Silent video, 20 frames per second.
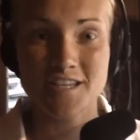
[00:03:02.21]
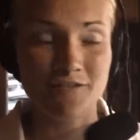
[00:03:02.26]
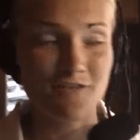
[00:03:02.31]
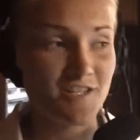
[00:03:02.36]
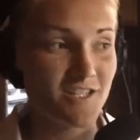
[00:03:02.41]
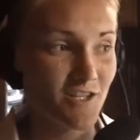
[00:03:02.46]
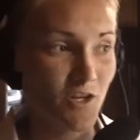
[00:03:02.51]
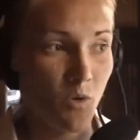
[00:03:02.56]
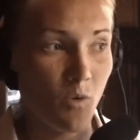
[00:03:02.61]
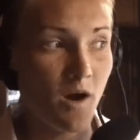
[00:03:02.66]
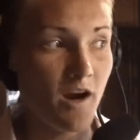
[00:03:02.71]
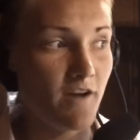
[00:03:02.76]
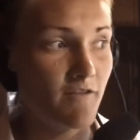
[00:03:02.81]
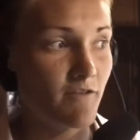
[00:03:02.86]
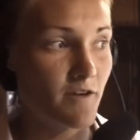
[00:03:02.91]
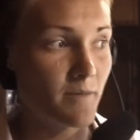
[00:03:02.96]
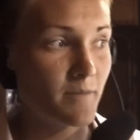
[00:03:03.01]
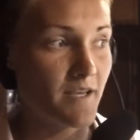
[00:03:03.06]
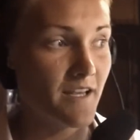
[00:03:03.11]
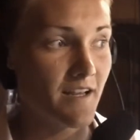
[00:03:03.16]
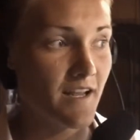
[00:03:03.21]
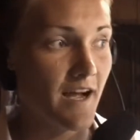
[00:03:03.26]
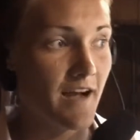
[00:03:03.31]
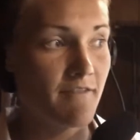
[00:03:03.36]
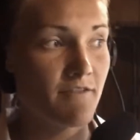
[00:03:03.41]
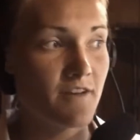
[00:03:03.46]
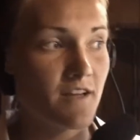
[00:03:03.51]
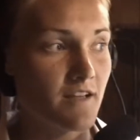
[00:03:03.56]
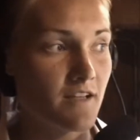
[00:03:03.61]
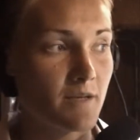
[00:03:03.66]
Every single one of them can
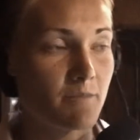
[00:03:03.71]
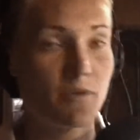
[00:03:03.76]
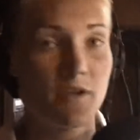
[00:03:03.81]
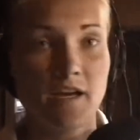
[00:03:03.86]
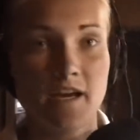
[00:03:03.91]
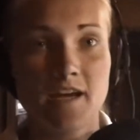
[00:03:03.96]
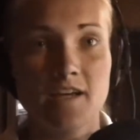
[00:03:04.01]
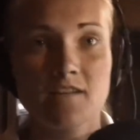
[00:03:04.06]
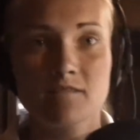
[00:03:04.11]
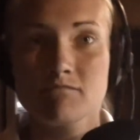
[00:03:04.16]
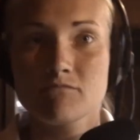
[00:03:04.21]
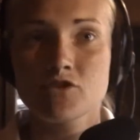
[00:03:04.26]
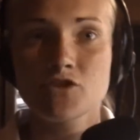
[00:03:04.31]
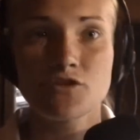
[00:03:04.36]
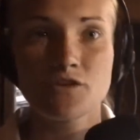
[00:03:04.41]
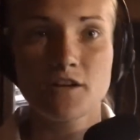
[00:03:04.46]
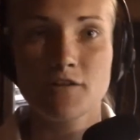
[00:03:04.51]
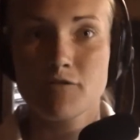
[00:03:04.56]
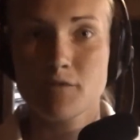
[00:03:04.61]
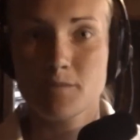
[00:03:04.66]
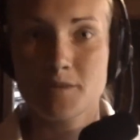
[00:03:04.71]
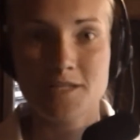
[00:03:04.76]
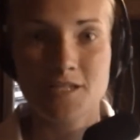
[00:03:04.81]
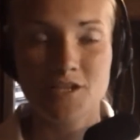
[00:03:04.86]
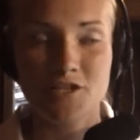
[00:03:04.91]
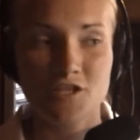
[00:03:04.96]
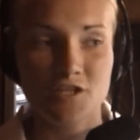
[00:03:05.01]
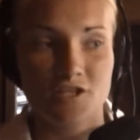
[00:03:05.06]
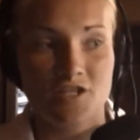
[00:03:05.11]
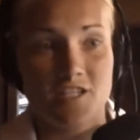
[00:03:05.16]
confidently play two different
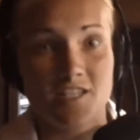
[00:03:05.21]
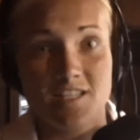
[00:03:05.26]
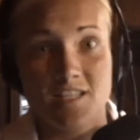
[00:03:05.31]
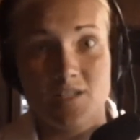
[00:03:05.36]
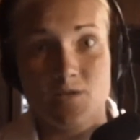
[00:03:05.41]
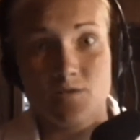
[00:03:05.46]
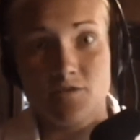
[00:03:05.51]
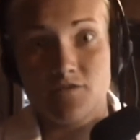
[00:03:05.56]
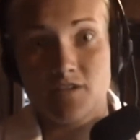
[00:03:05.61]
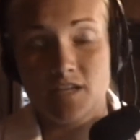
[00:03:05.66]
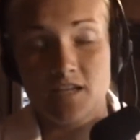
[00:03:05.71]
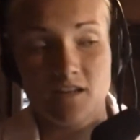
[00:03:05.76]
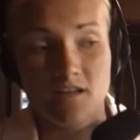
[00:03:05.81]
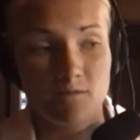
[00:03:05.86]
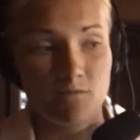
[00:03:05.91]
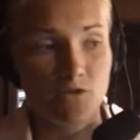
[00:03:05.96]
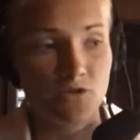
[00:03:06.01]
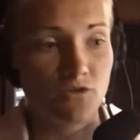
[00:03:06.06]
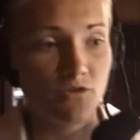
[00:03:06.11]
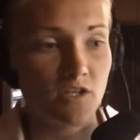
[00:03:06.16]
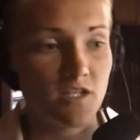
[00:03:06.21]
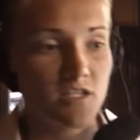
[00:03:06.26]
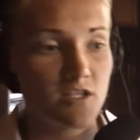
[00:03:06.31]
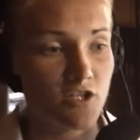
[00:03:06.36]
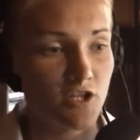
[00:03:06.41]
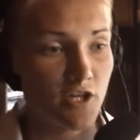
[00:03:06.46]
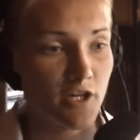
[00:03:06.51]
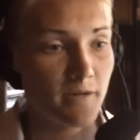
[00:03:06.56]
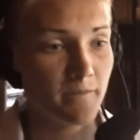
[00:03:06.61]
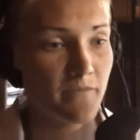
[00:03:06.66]
positions just because we've needed them to
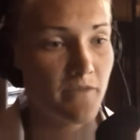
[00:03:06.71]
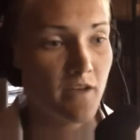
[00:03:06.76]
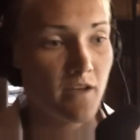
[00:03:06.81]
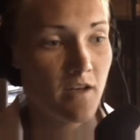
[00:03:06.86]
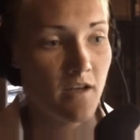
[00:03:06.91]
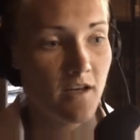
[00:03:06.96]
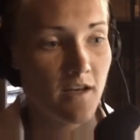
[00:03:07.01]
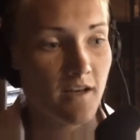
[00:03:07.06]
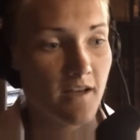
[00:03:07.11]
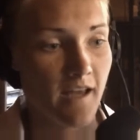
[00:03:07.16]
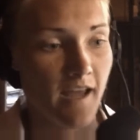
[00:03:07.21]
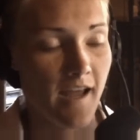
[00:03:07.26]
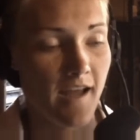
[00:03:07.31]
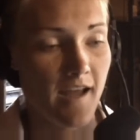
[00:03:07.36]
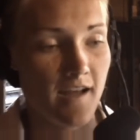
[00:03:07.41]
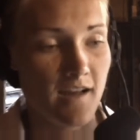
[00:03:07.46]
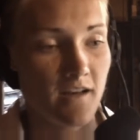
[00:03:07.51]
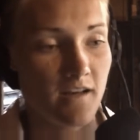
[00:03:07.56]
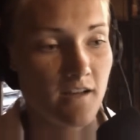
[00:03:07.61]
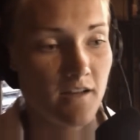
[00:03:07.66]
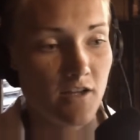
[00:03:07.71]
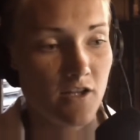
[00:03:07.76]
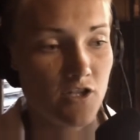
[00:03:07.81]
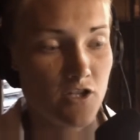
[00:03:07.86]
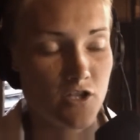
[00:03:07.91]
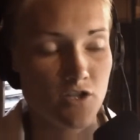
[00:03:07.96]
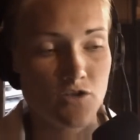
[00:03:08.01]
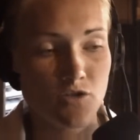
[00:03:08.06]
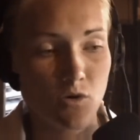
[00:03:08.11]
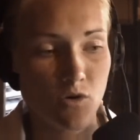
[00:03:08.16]
this year. And they're
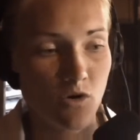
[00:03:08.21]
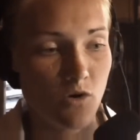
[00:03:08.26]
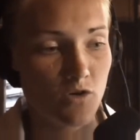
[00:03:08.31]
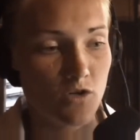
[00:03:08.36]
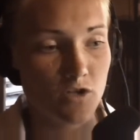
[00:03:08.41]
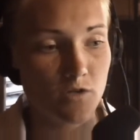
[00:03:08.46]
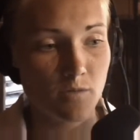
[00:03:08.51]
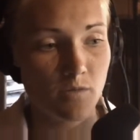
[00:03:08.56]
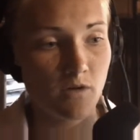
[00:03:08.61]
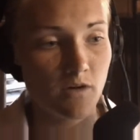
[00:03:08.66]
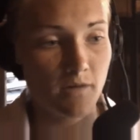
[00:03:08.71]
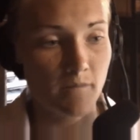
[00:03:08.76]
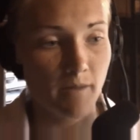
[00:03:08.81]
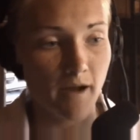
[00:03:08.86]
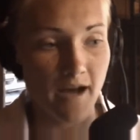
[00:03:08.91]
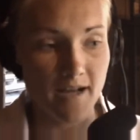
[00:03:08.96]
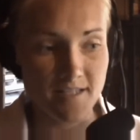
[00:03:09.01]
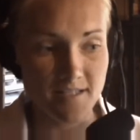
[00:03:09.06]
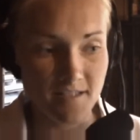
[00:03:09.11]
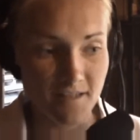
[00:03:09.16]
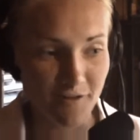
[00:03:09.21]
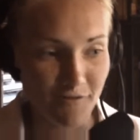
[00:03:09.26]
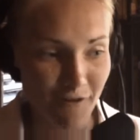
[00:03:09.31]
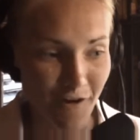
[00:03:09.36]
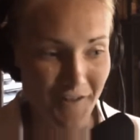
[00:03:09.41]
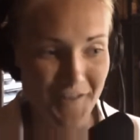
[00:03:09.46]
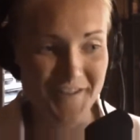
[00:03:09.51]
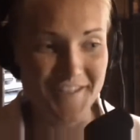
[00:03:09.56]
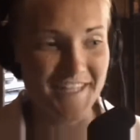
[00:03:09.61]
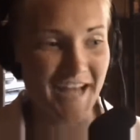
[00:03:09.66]
just so coachable and positive
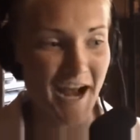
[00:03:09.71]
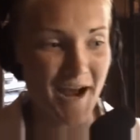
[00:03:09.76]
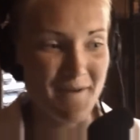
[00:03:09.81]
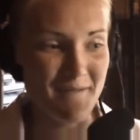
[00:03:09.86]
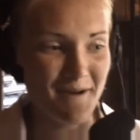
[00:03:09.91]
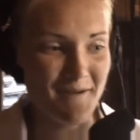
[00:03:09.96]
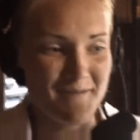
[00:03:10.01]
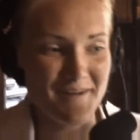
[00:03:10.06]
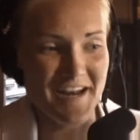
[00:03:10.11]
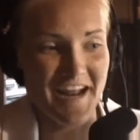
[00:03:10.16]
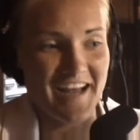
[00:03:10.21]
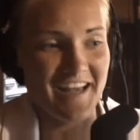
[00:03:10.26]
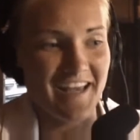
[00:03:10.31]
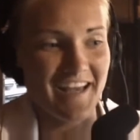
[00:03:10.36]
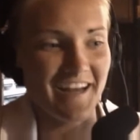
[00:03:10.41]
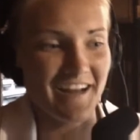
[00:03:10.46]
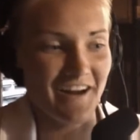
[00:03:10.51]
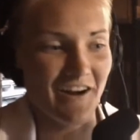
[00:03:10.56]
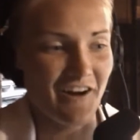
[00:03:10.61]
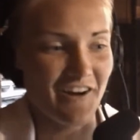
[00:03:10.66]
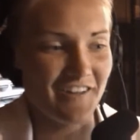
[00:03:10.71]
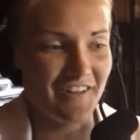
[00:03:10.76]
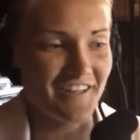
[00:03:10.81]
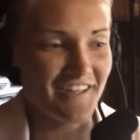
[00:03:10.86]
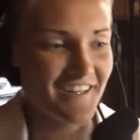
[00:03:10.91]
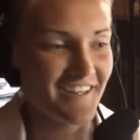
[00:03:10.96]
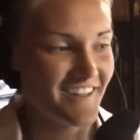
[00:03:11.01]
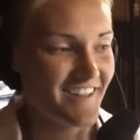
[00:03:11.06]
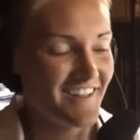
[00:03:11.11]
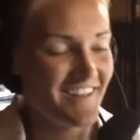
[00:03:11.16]
all the time. I mean, I can't
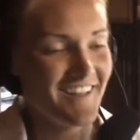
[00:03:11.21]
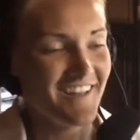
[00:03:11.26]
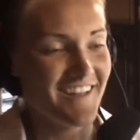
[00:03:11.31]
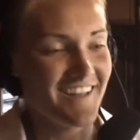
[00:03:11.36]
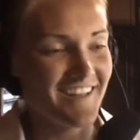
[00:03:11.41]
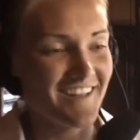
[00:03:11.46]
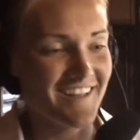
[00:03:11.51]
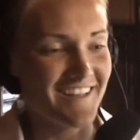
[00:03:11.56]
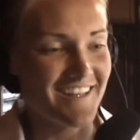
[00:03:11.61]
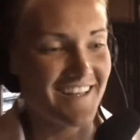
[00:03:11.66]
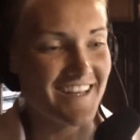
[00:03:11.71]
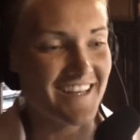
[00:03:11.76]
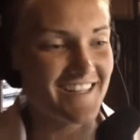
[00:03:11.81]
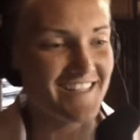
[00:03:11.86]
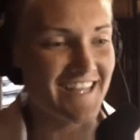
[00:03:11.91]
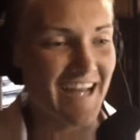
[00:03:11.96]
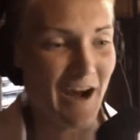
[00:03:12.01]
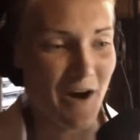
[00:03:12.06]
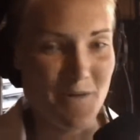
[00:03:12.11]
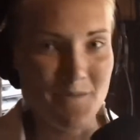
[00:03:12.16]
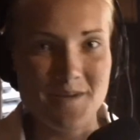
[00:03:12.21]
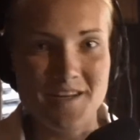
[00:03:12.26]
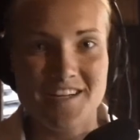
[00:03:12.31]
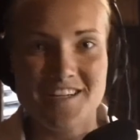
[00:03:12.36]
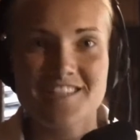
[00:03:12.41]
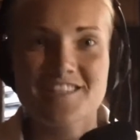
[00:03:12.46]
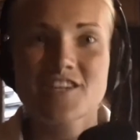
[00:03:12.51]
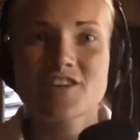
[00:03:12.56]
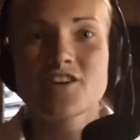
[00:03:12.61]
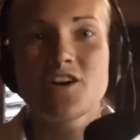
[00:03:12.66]
hardly get down
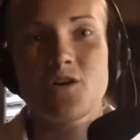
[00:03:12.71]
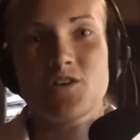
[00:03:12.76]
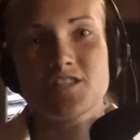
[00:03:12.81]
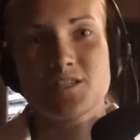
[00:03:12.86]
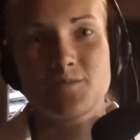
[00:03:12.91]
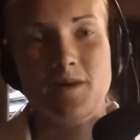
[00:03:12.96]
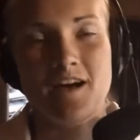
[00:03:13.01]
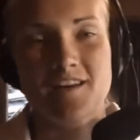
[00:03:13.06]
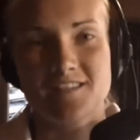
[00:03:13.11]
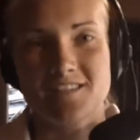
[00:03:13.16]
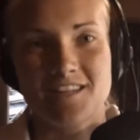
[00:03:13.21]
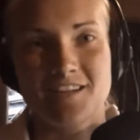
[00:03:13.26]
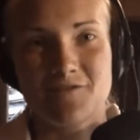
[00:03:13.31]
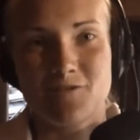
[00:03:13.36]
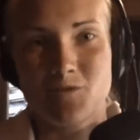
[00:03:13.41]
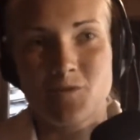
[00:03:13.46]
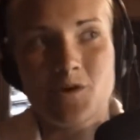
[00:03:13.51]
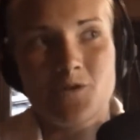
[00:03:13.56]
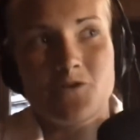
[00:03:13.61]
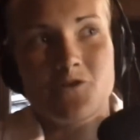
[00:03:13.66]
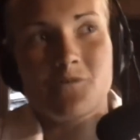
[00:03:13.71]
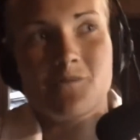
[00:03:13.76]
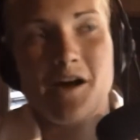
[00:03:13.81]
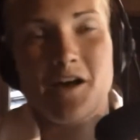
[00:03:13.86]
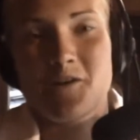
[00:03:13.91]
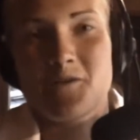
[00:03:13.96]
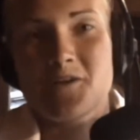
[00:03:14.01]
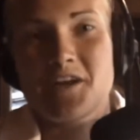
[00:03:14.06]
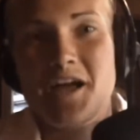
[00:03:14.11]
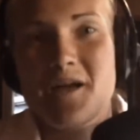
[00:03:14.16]
because they're always positive. And what role
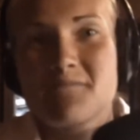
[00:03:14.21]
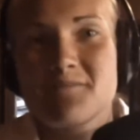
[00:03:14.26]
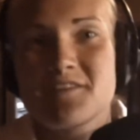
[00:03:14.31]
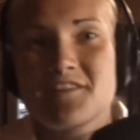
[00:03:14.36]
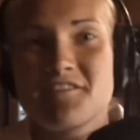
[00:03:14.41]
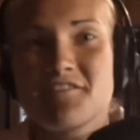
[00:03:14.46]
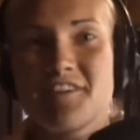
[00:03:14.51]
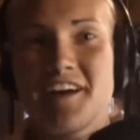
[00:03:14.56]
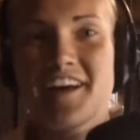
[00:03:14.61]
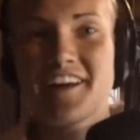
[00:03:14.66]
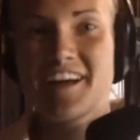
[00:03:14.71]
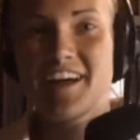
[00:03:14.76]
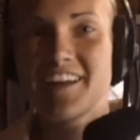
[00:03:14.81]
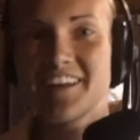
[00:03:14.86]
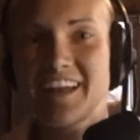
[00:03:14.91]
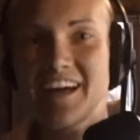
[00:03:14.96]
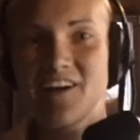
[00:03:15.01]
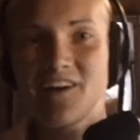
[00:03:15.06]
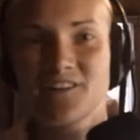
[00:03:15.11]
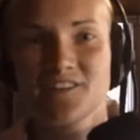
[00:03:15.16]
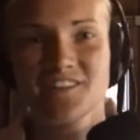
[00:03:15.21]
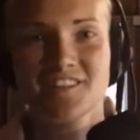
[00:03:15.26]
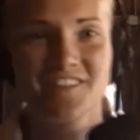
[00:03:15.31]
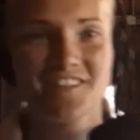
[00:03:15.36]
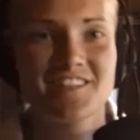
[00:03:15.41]
model would I be if I got down?